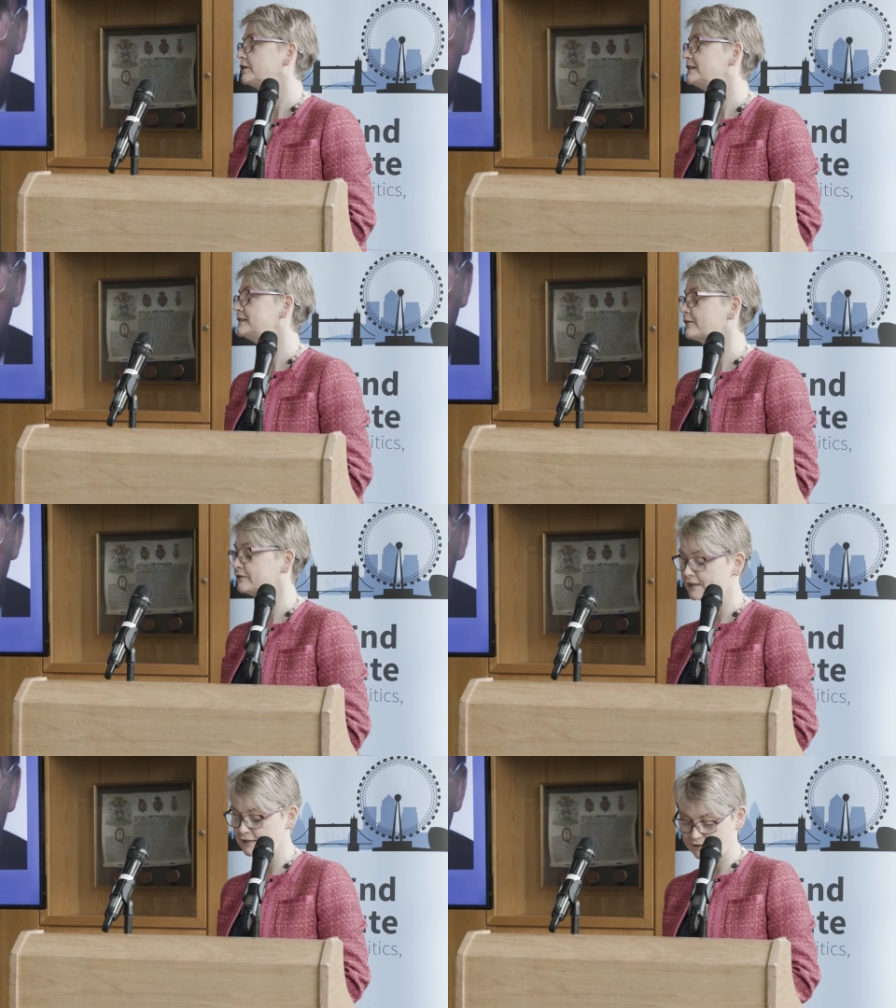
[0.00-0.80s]

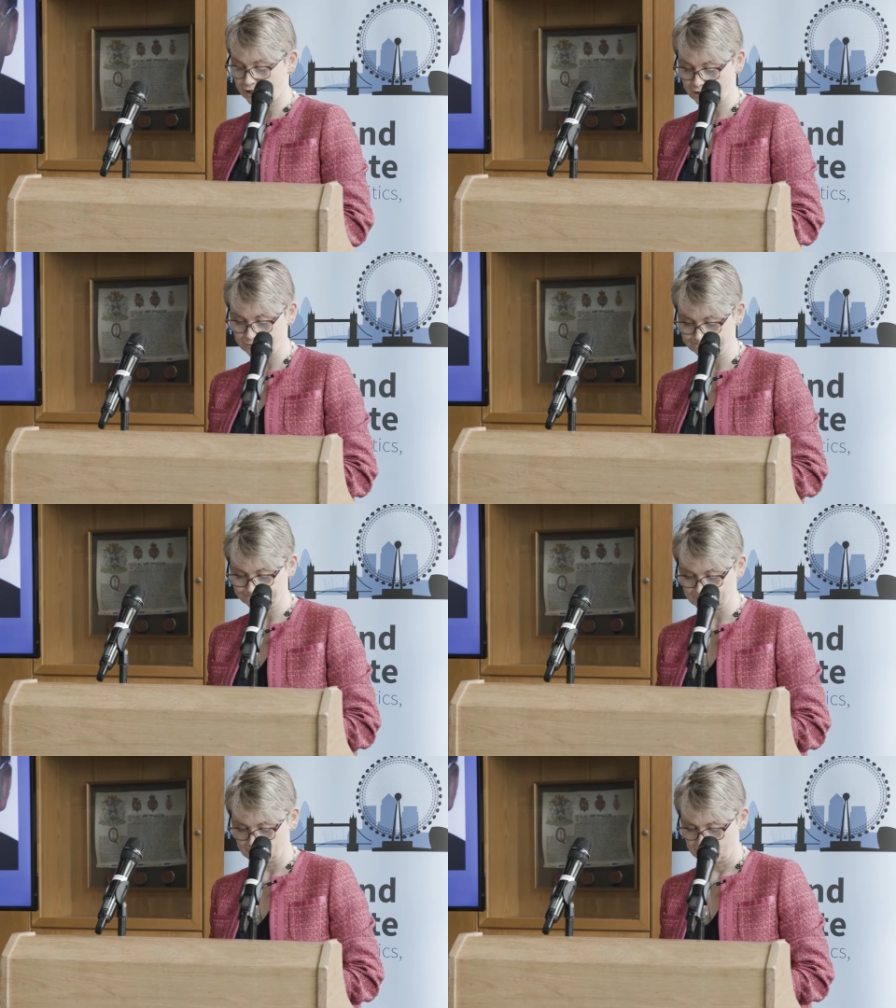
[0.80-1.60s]
37 years ago.
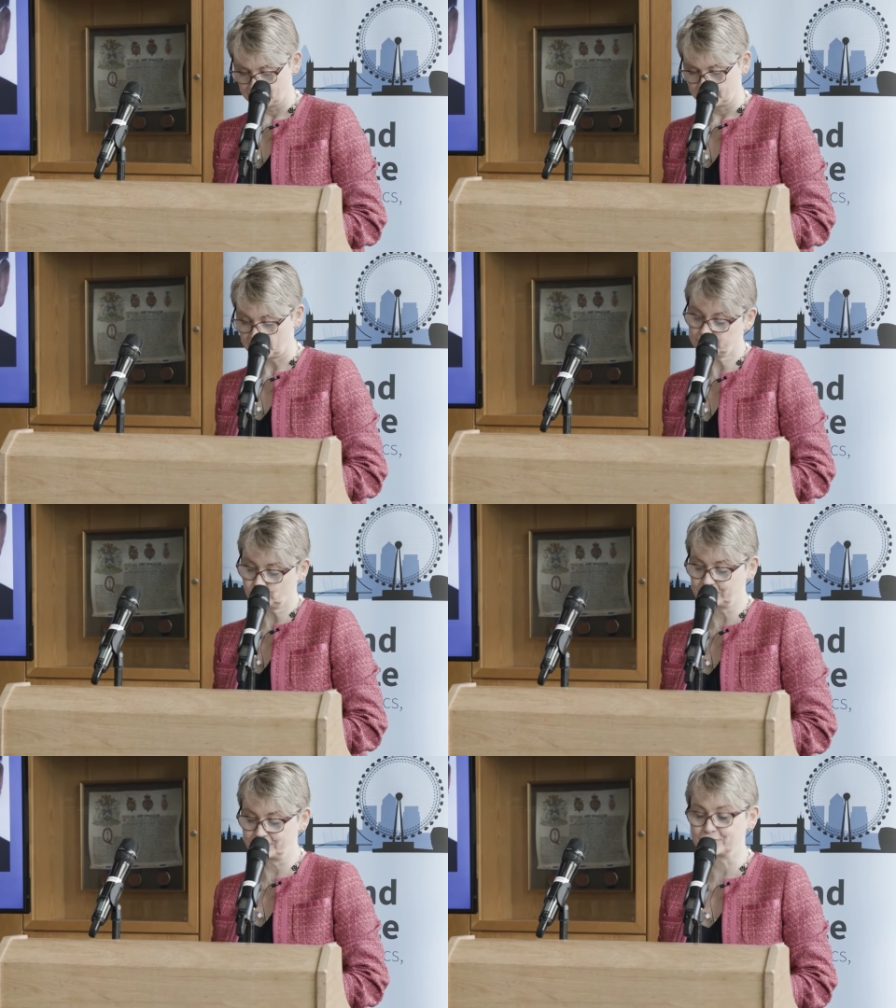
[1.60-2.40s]
My
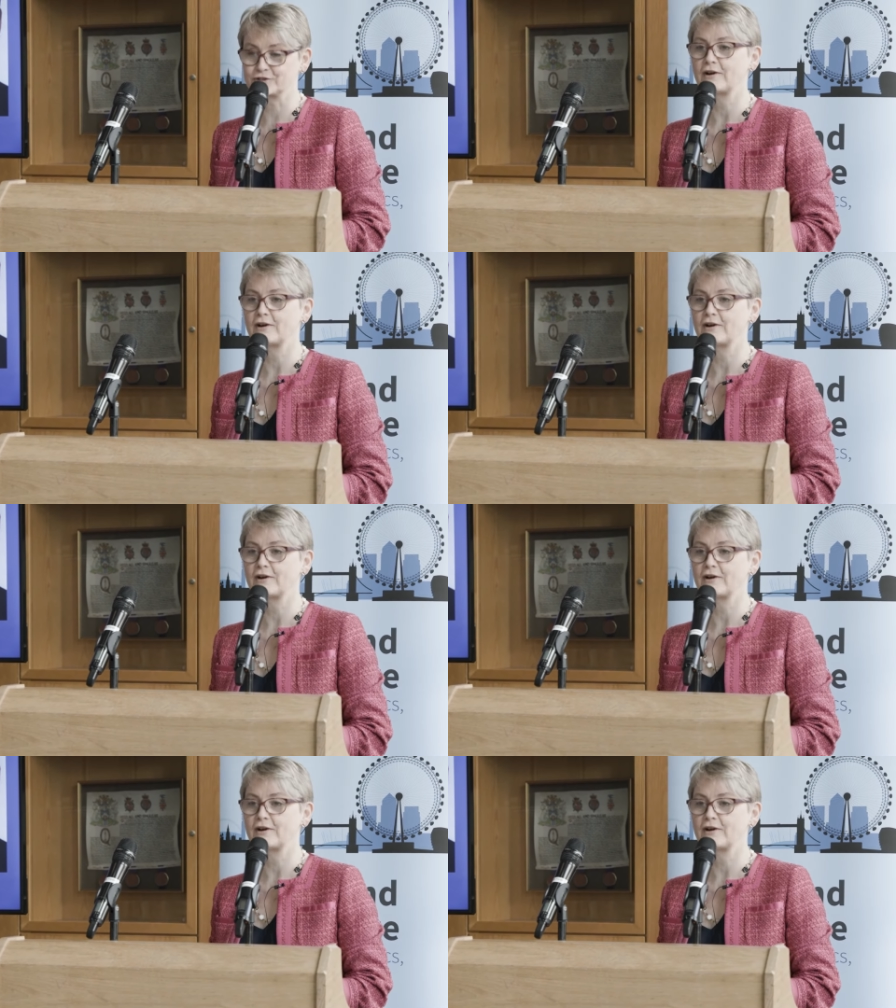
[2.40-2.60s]
daughter just